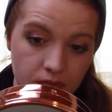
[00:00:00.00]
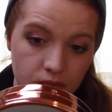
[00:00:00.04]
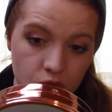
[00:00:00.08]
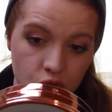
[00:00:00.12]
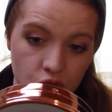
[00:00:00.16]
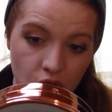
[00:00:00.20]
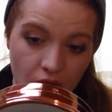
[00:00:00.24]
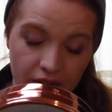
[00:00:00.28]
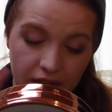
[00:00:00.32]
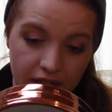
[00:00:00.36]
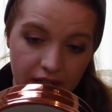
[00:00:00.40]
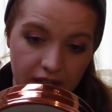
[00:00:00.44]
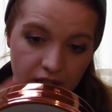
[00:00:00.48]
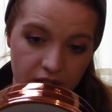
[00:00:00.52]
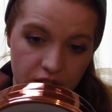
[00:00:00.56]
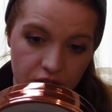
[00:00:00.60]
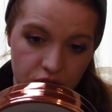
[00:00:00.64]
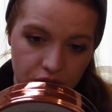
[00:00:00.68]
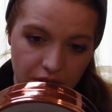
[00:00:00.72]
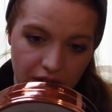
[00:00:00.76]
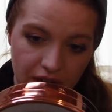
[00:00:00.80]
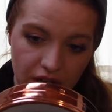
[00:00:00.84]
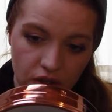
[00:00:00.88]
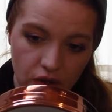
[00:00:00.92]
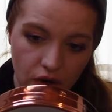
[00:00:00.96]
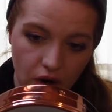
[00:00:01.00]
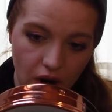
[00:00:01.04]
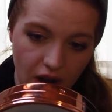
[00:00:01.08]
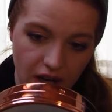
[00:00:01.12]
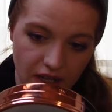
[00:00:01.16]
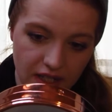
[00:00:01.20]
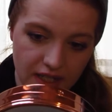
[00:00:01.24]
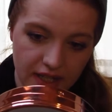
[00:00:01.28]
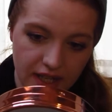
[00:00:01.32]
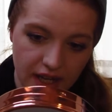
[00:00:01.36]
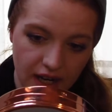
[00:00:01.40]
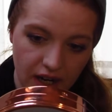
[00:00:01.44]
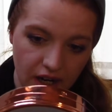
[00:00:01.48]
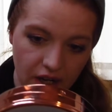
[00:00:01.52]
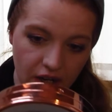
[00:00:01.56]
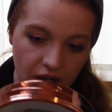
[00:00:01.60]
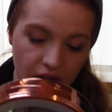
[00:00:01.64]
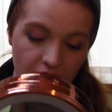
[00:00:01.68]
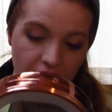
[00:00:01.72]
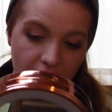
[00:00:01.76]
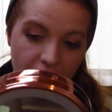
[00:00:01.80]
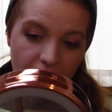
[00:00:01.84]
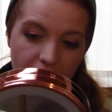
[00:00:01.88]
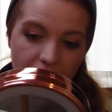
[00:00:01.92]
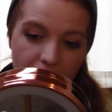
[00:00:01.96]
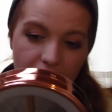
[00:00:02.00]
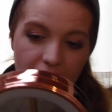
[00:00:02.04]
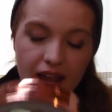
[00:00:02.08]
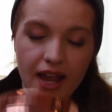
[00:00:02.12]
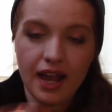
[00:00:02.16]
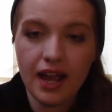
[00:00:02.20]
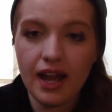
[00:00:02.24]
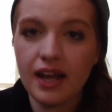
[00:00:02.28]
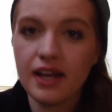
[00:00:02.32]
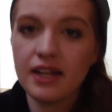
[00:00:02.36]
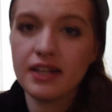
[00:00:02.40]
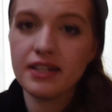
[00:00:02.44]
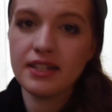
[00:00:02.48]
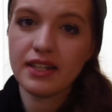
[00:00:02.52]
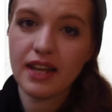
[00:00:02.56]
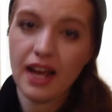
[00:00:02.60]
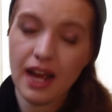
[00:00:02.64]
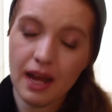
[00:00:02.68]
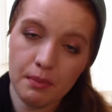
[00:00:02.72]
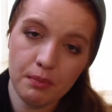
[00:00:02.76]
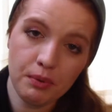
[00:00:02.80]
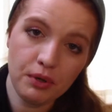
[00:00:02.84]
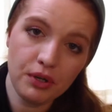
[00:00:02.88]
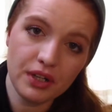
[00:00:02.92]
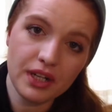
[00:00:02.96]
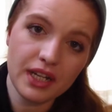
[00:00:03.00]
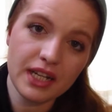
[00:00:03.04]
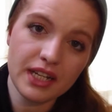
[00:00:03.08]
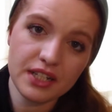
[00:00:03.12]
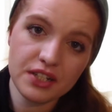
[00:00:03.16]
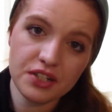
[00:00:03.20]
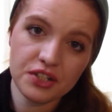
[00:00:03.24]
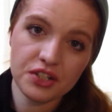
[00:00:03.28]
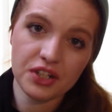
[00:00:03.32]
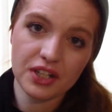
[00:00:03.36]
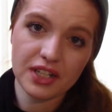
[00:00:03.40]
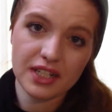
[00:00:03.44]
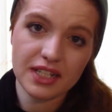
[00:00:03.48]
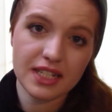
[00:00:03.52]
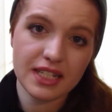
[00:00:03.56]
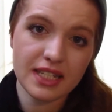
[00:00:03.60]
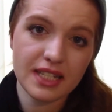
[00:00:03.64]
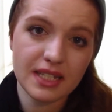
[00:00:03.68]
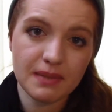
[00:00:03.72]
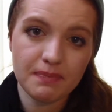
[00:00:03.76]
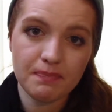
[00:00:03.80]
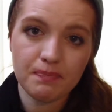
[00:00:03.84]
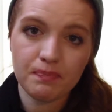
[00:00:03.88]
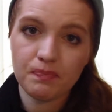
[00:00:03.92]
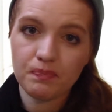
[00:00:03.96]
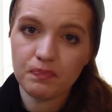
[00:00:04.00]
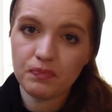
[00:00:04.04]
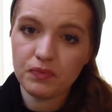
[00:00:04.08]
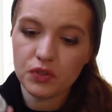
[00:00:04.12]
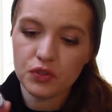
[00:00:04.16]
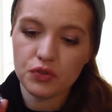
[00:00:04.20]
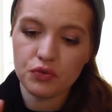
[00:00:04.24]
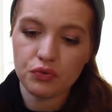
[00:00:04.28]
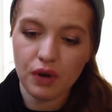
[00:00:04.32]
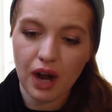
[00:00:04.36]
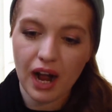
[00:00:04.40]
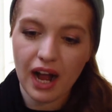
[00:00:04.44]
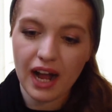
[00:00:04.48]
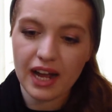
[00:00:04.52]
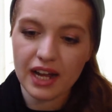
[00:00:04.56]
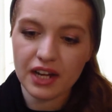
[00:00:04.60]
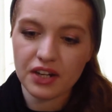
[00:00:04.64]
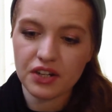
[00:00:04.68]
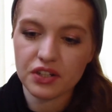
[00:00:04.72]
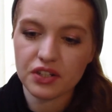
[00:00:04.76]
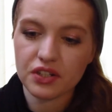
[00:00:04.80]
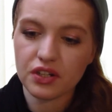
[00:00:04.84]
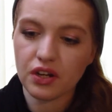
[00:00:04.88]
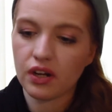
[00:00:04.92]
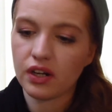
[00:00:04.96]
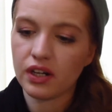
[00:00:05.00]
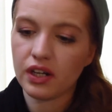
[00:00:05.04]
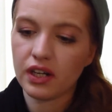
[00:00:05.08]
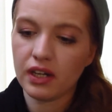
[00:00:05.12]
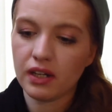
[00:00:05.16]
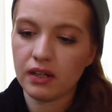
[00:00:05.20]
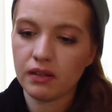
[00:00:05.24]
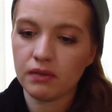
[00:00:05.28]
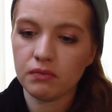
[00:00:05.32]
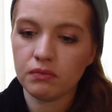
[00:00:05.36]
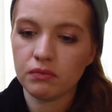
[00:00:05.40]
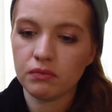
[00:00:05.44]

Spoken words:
dragging it straight across there, and I put it just dry, just on a